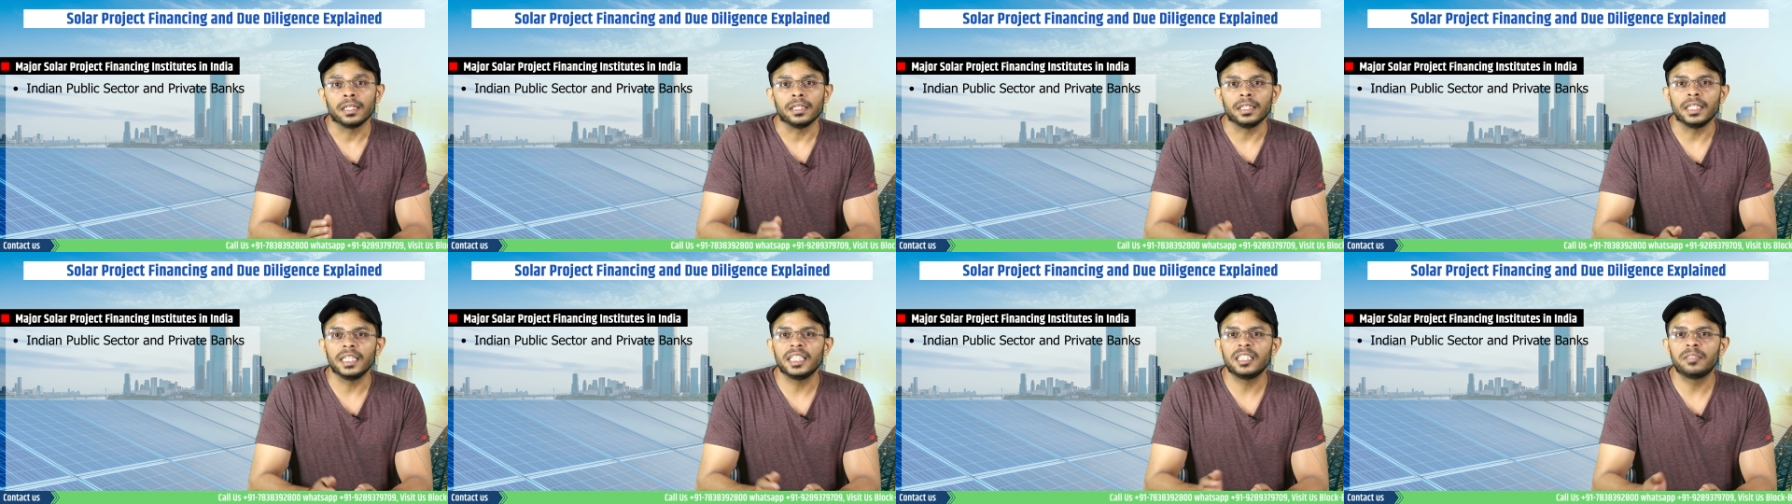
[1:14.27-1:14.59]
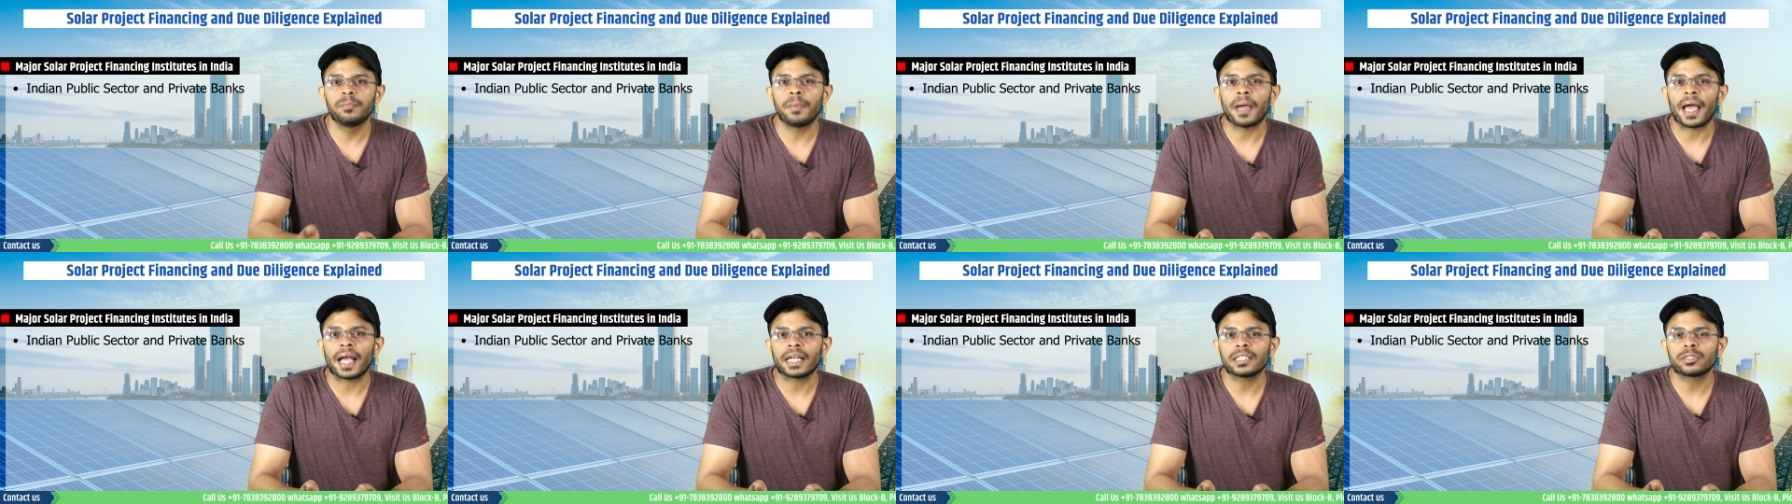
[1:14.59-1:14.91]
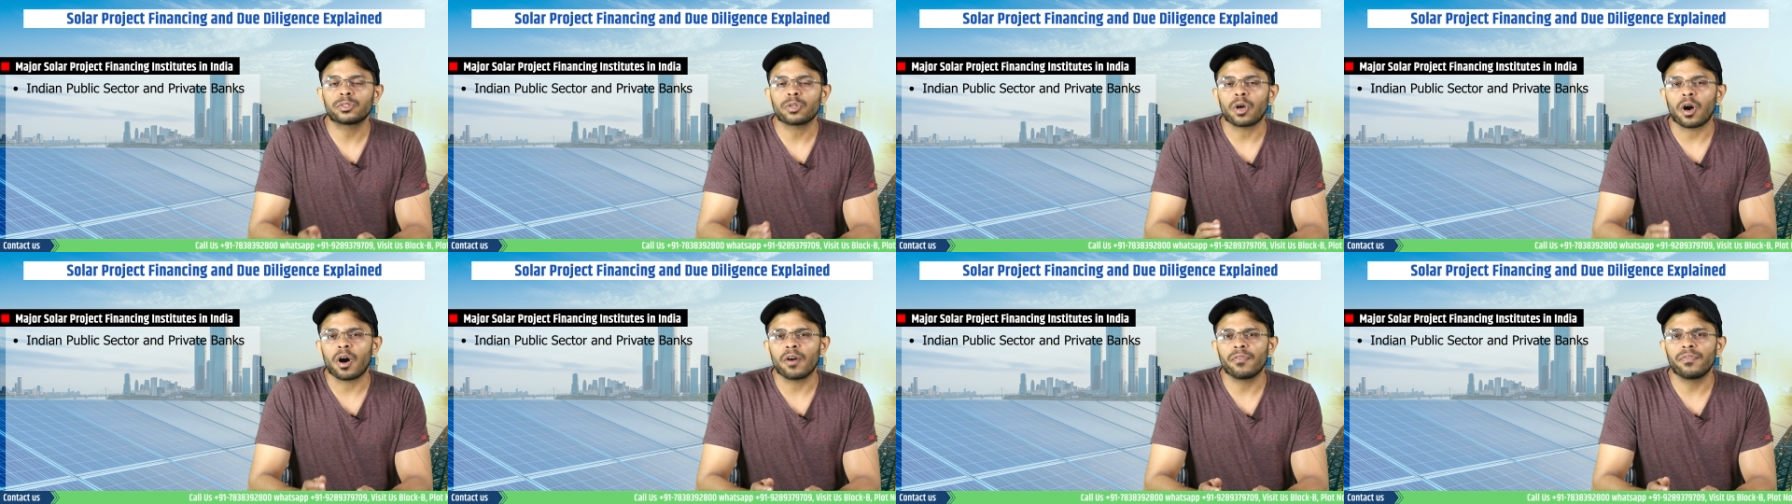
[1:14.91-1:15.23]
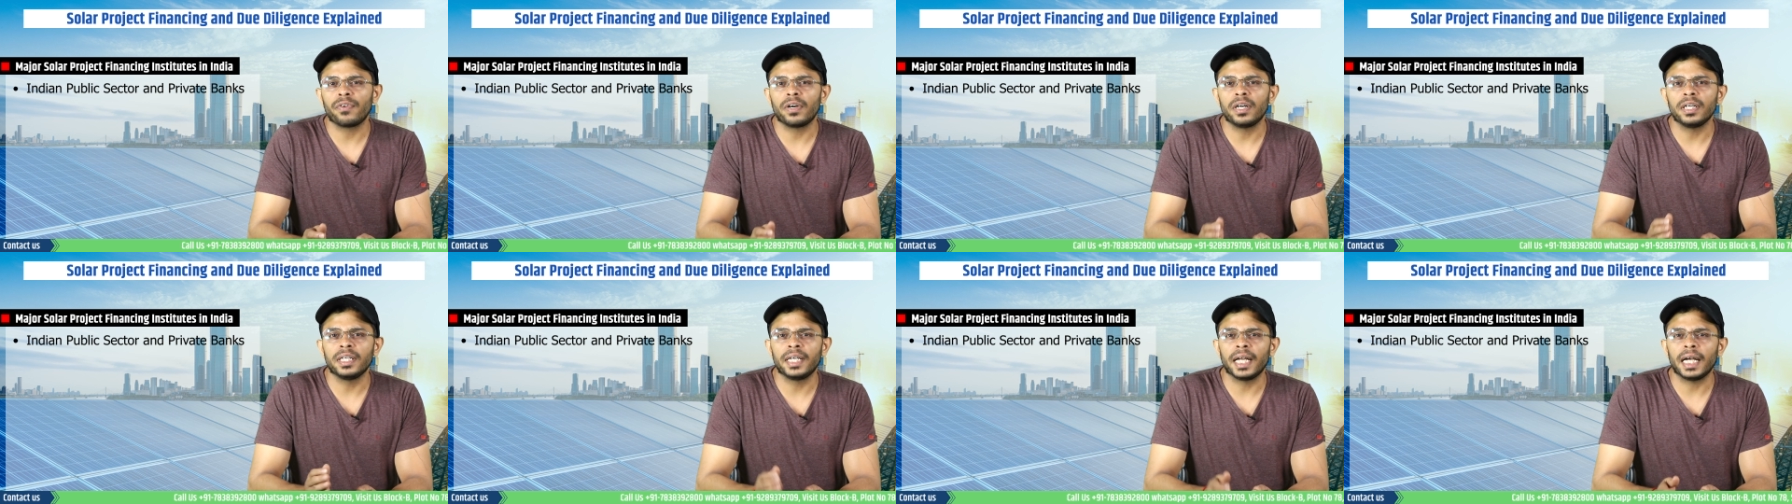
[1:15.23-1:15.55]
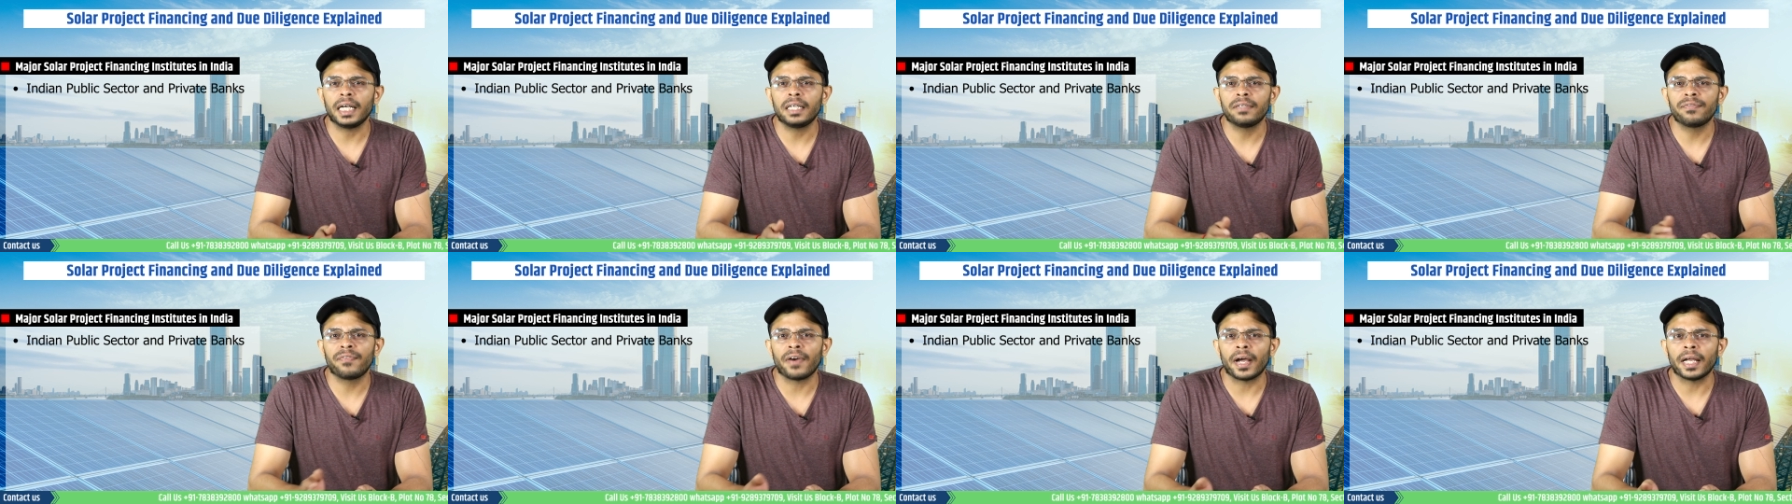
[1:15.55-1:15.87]
These banks offer
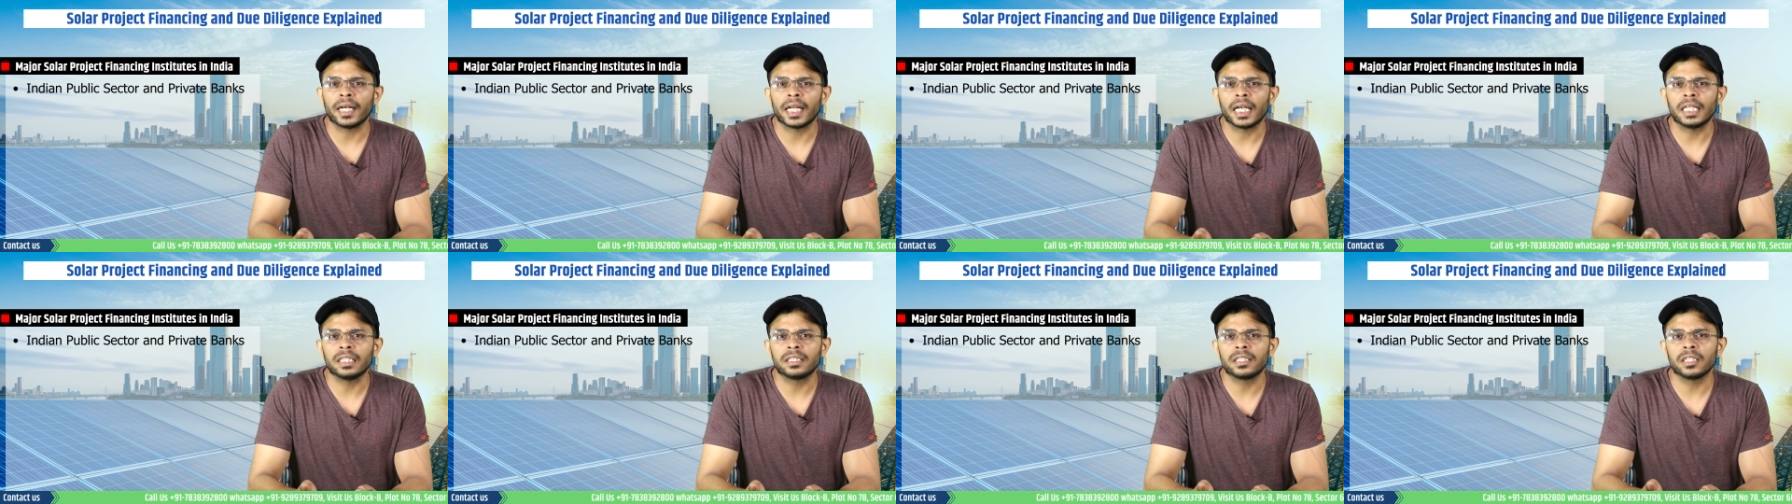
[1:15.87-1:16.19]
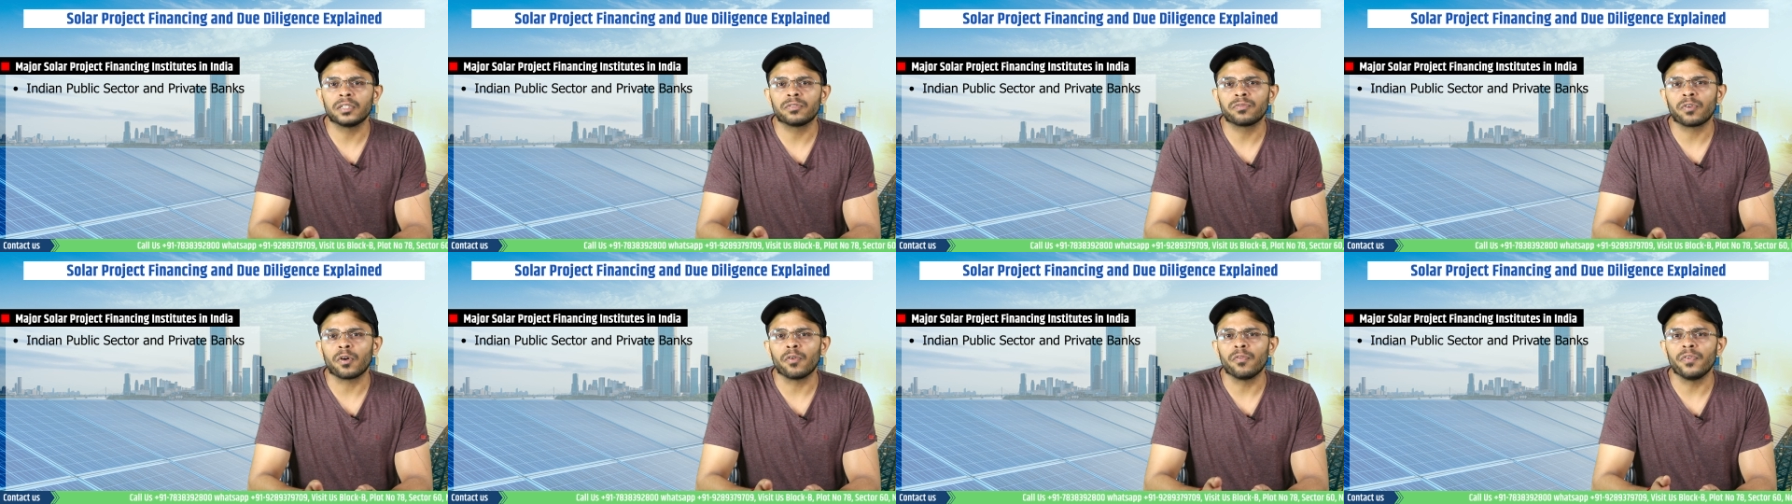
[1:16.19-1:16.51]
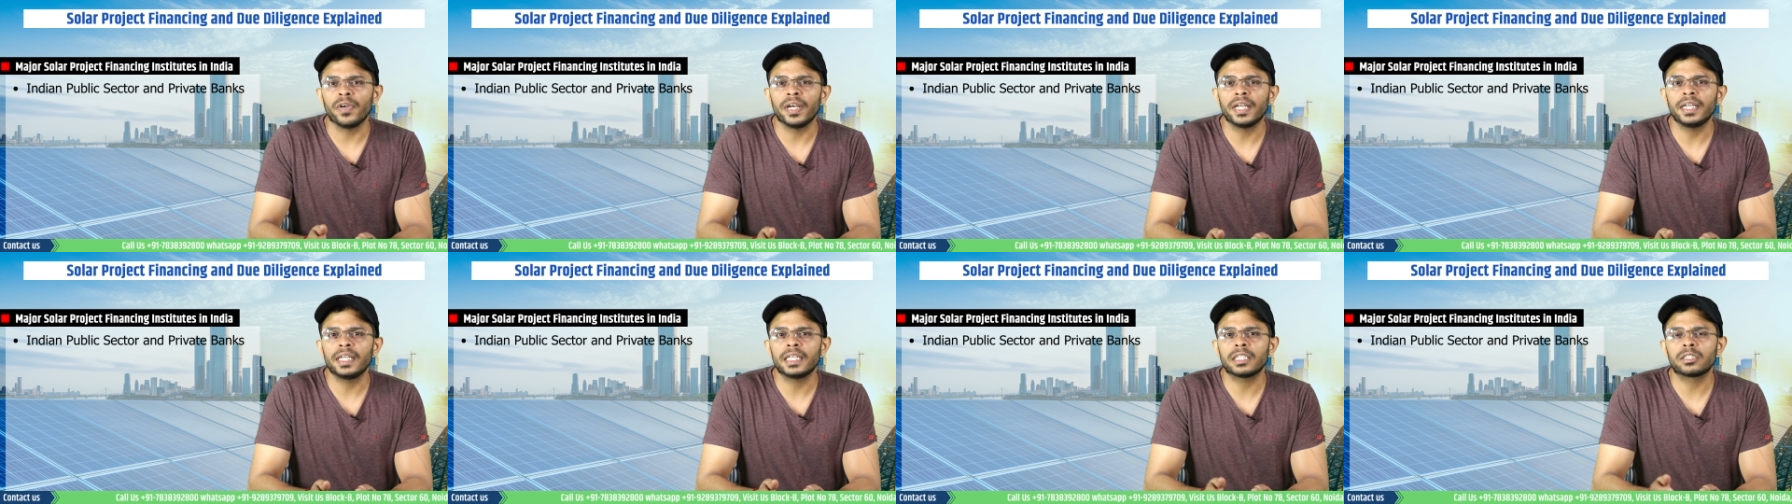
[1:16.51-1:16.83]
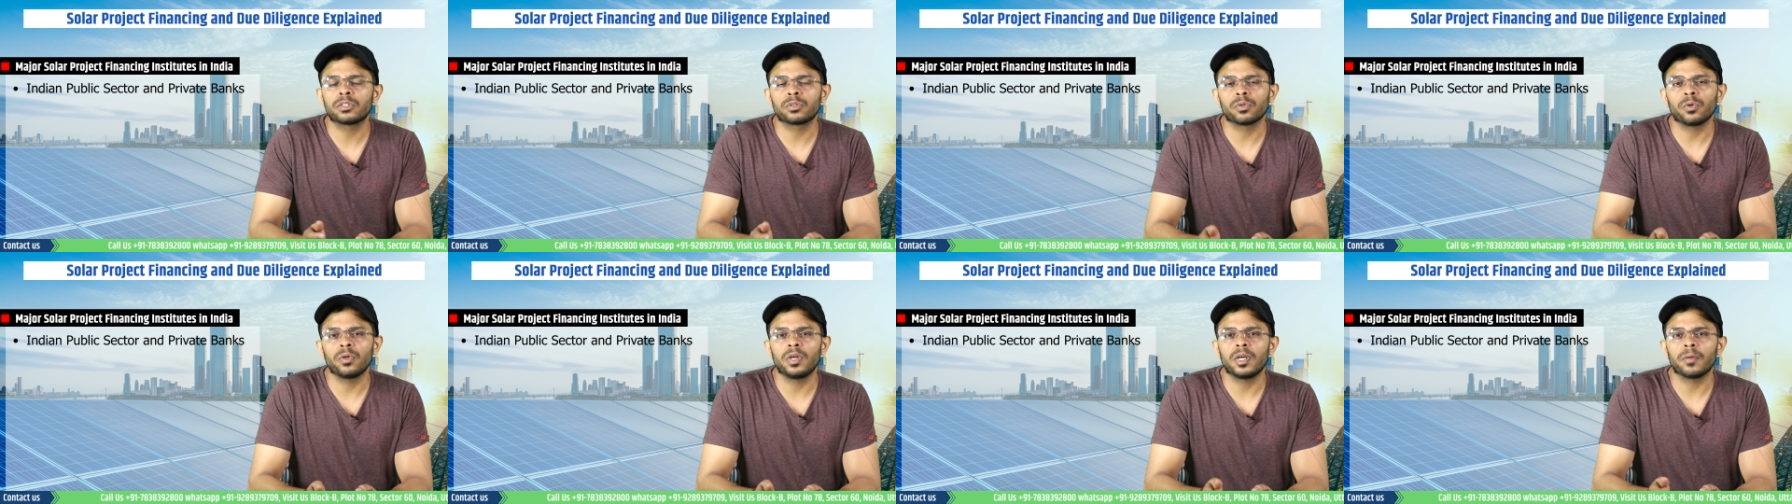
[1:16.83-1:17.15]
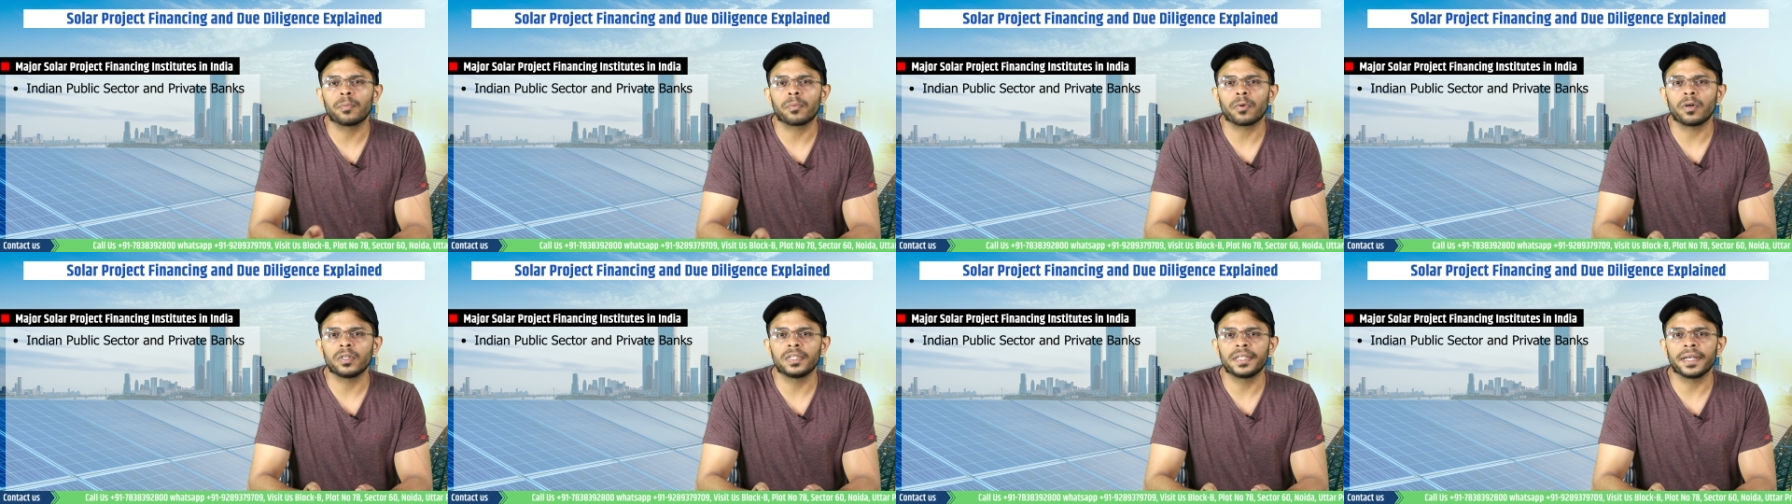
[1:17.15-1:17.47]
debt finances for various
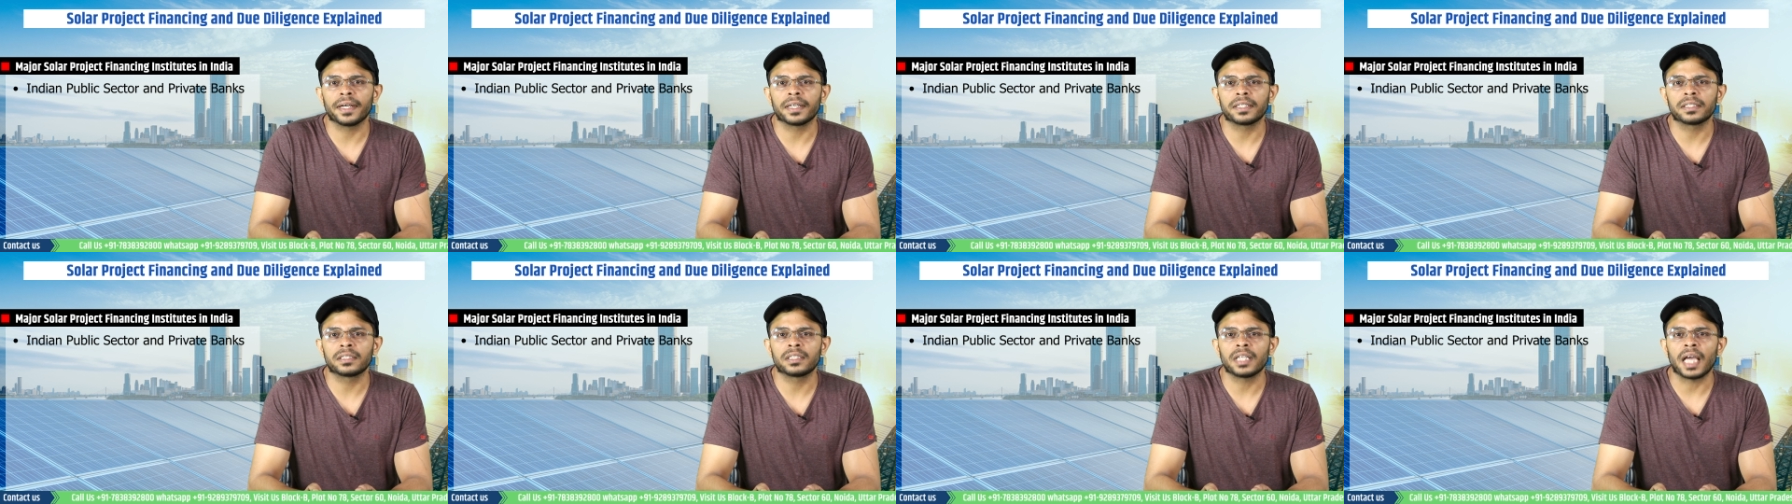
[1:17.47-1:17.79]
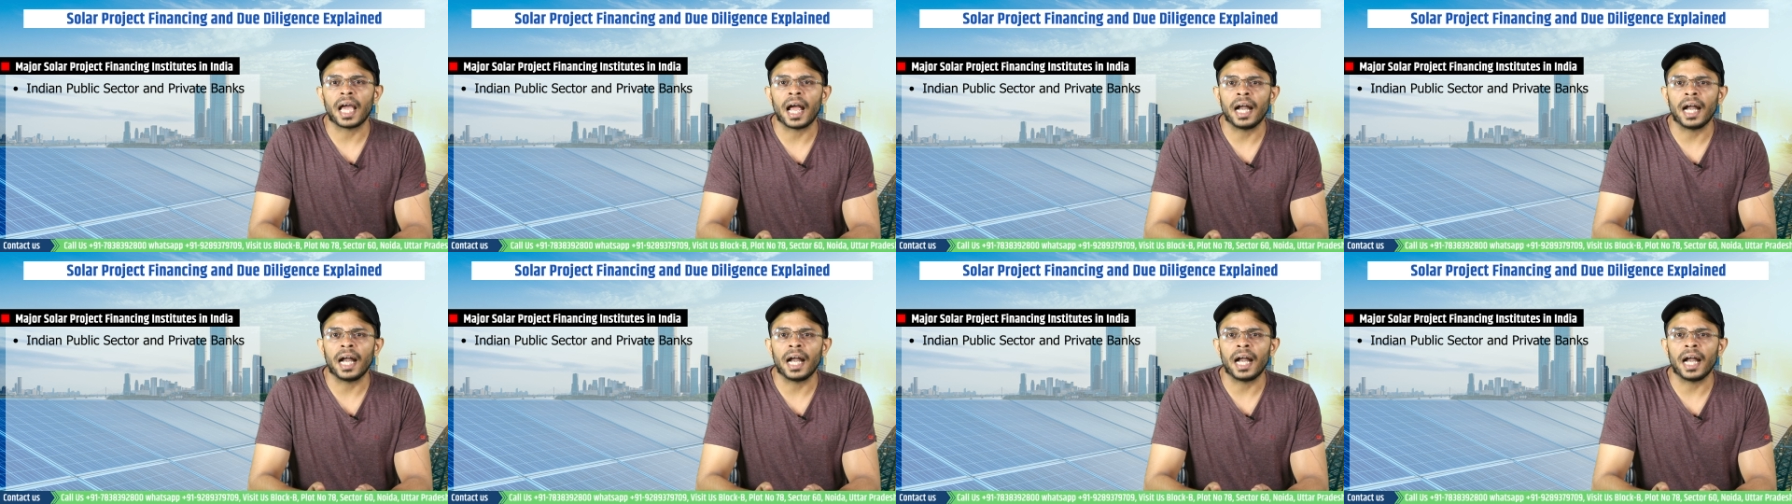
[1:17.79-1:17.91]
solar projects